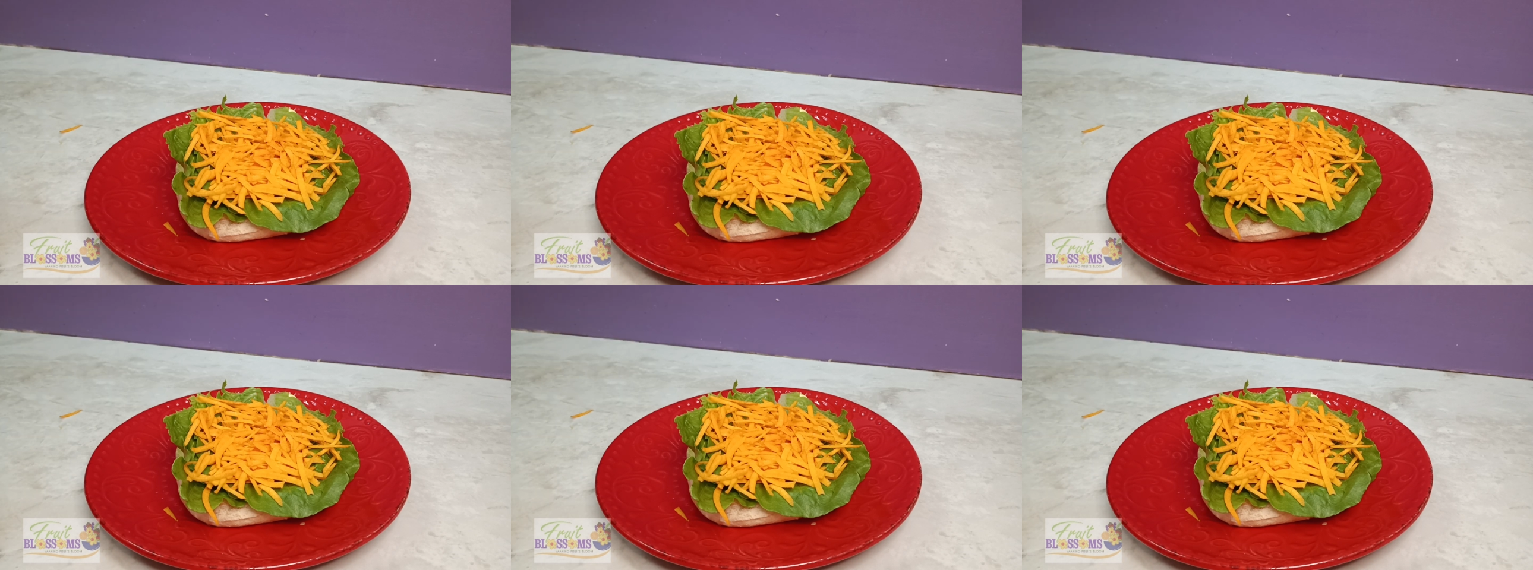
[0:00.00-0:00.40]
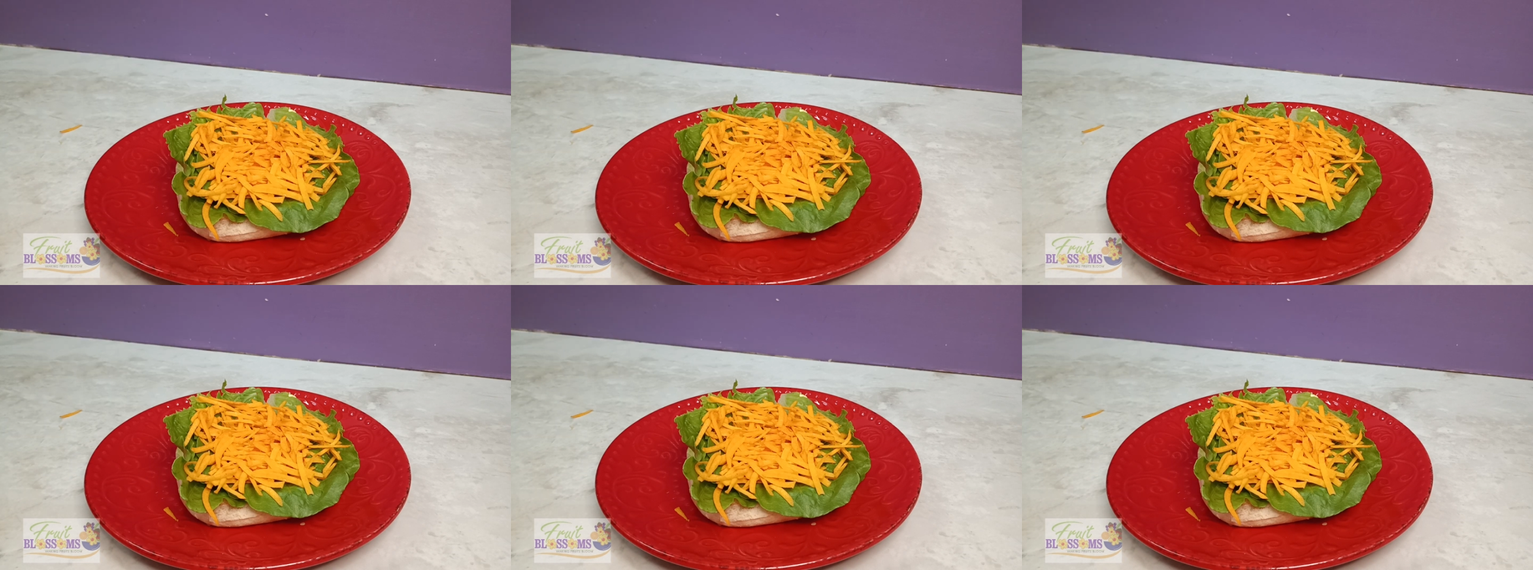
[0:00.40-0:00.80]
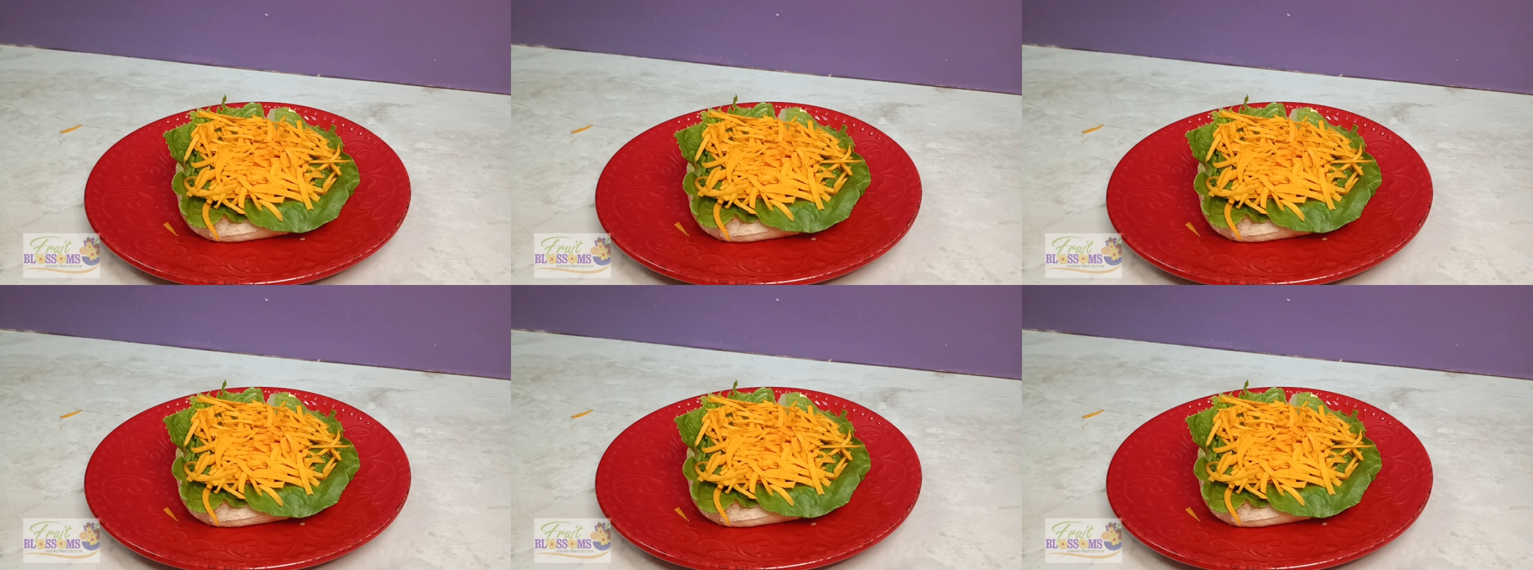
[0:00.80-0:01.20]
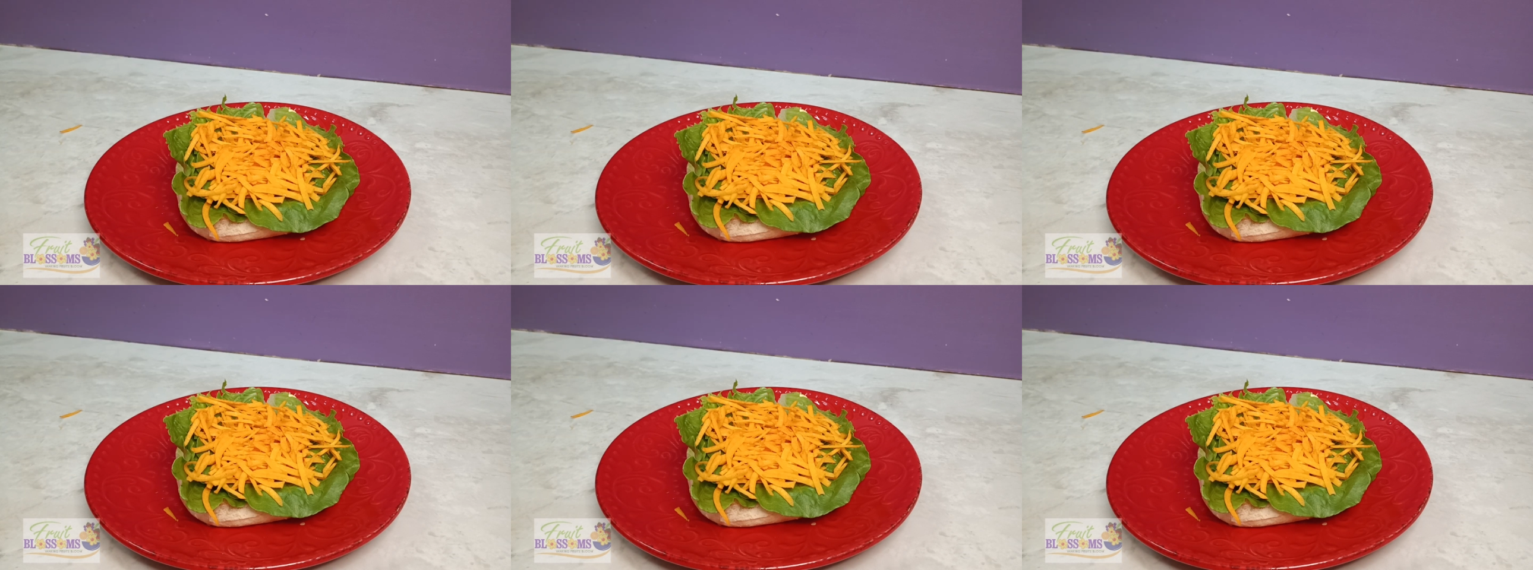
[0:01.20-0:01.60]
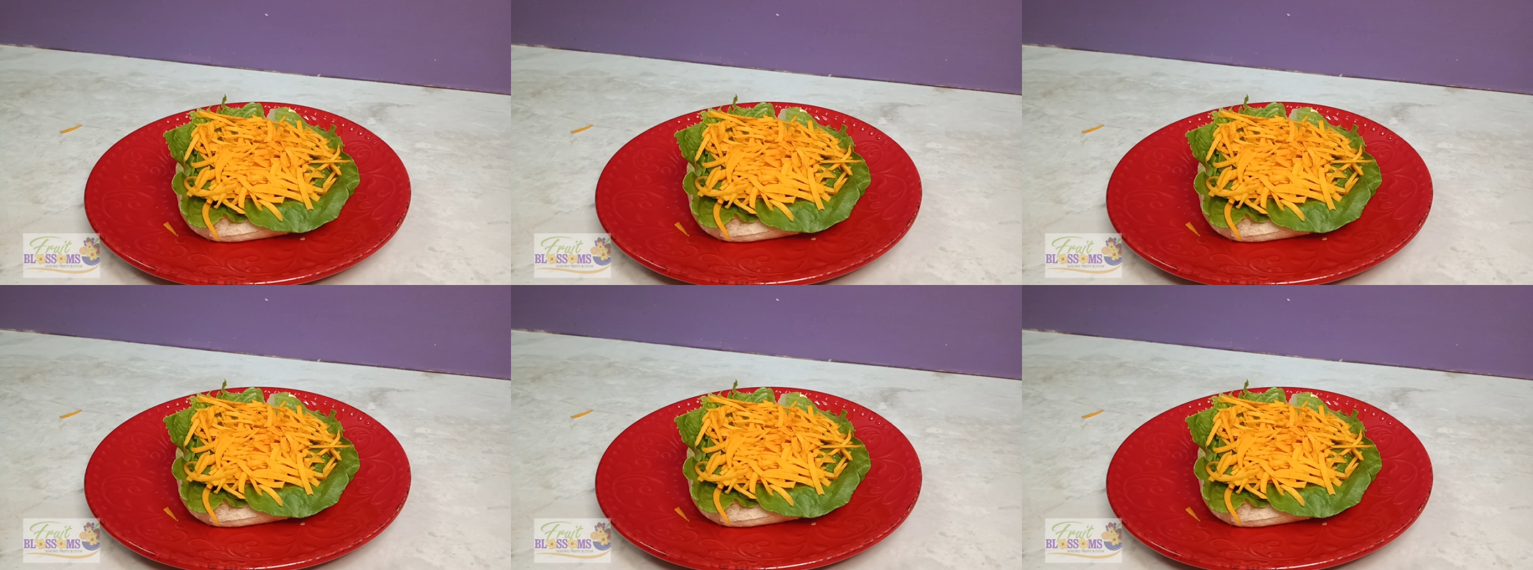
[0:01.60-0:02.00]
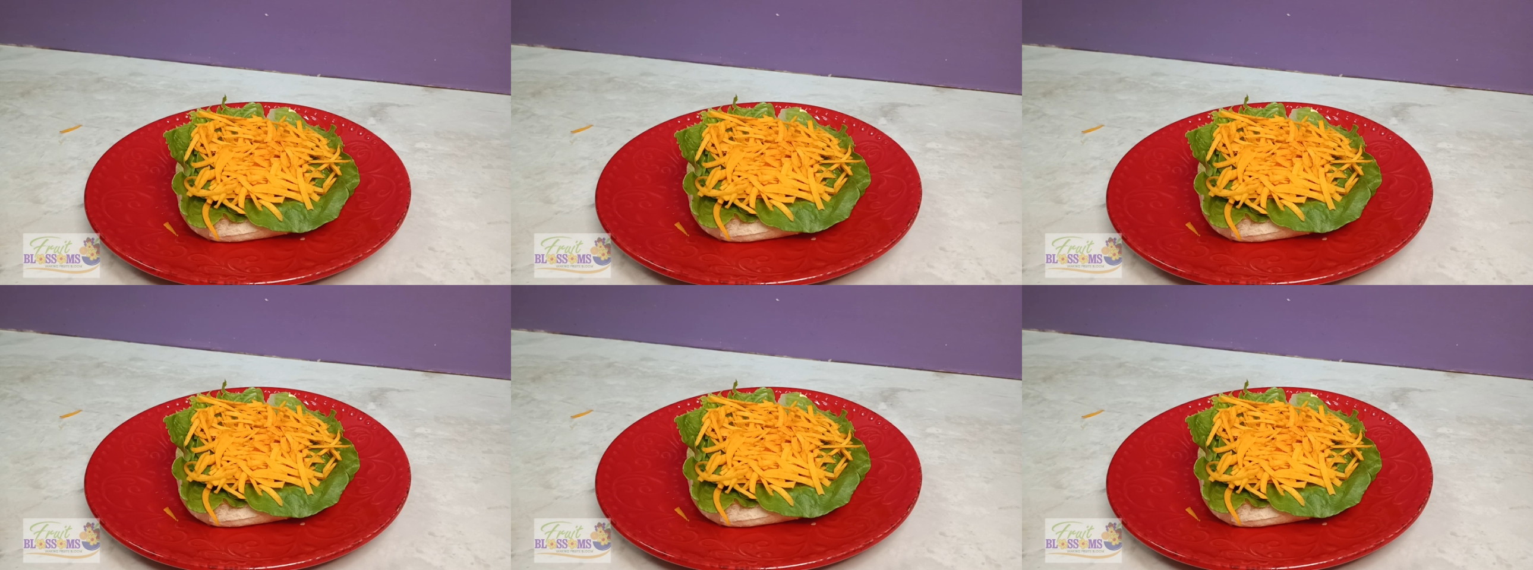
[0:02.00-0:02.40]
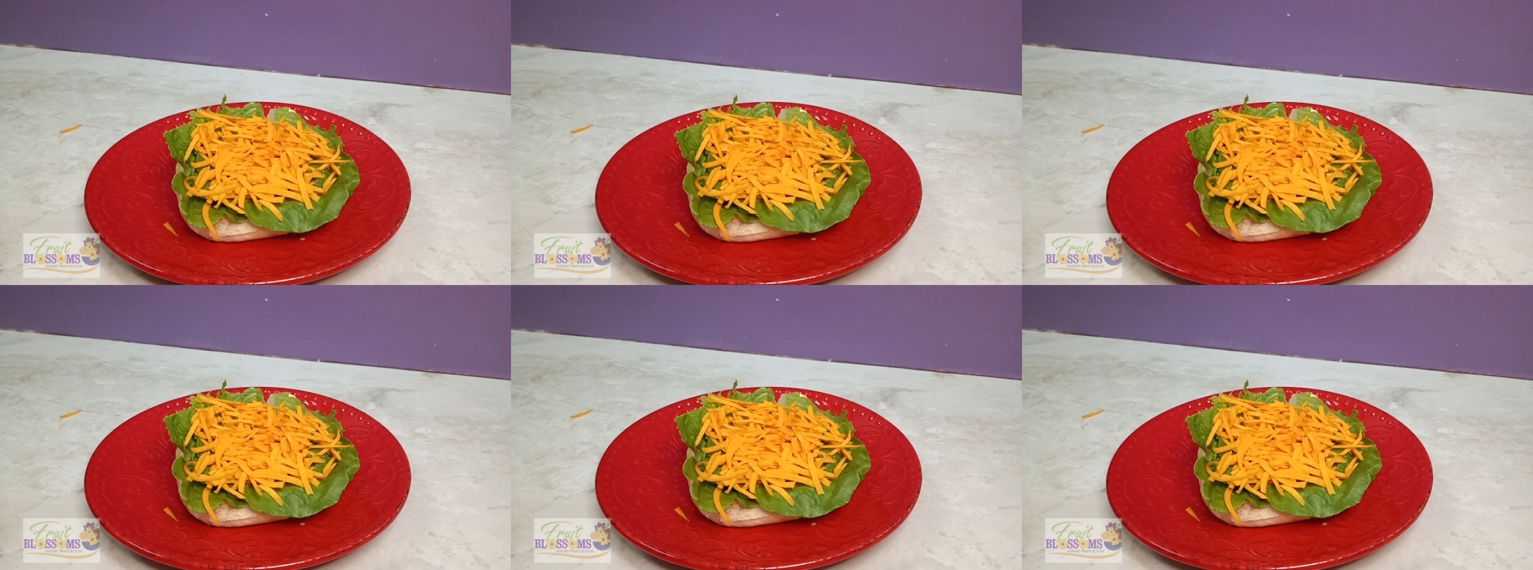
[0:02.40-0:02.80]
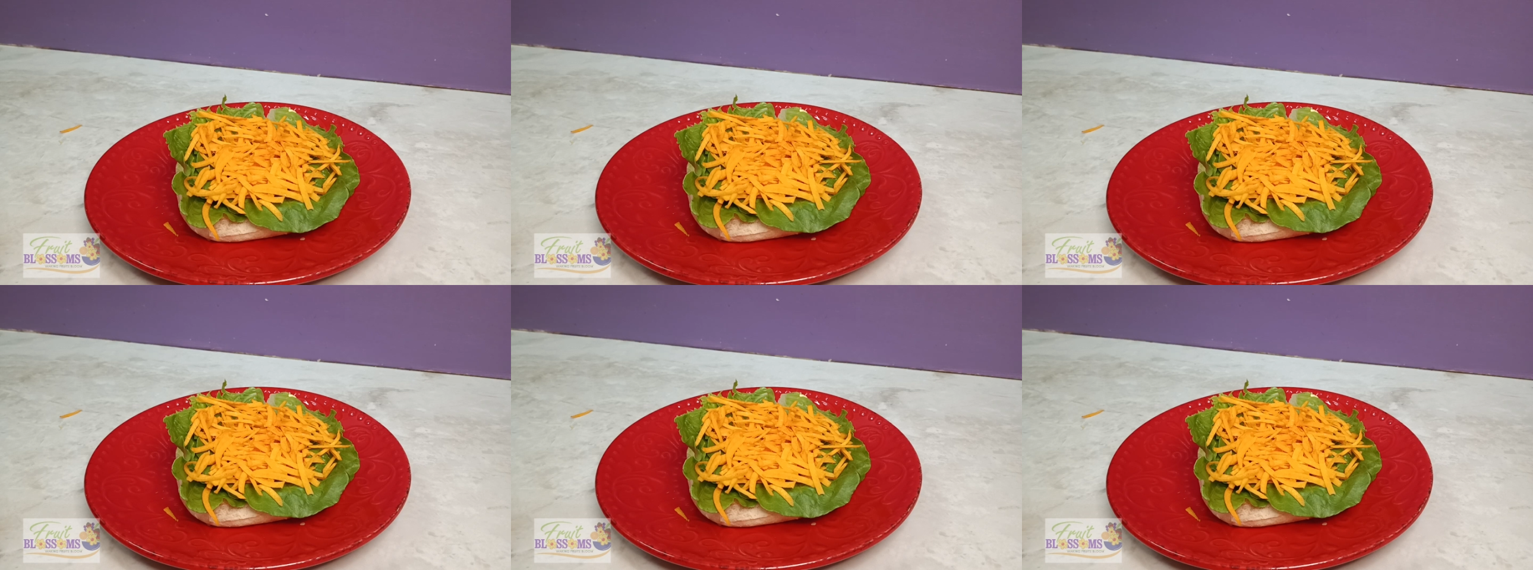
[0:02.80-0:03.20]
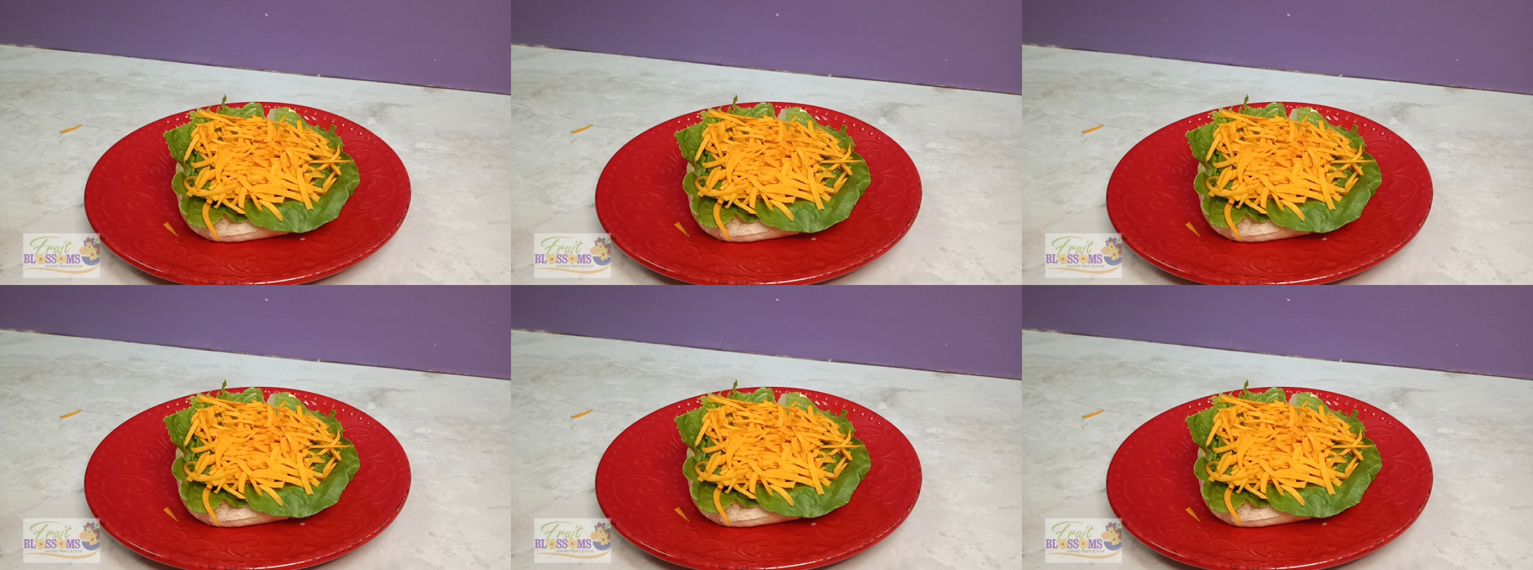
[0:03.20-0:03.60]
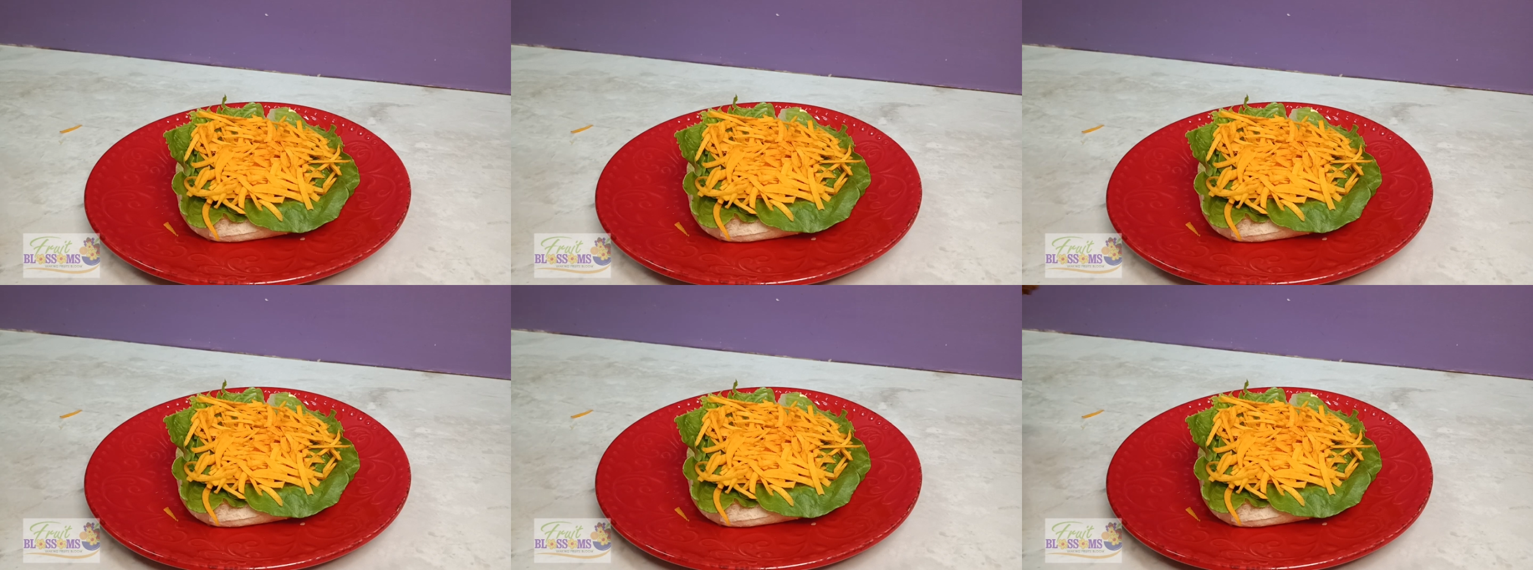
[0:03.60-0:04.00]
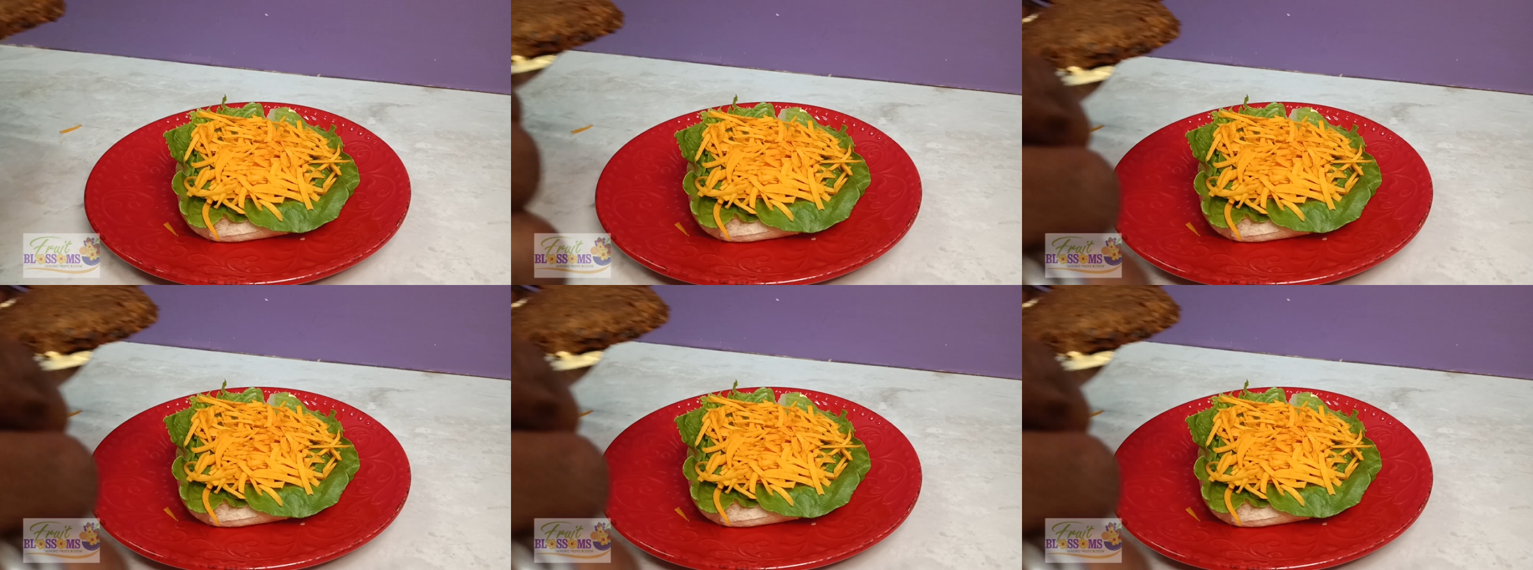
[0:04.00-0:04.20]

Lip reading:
Nobody's mouth can be seen.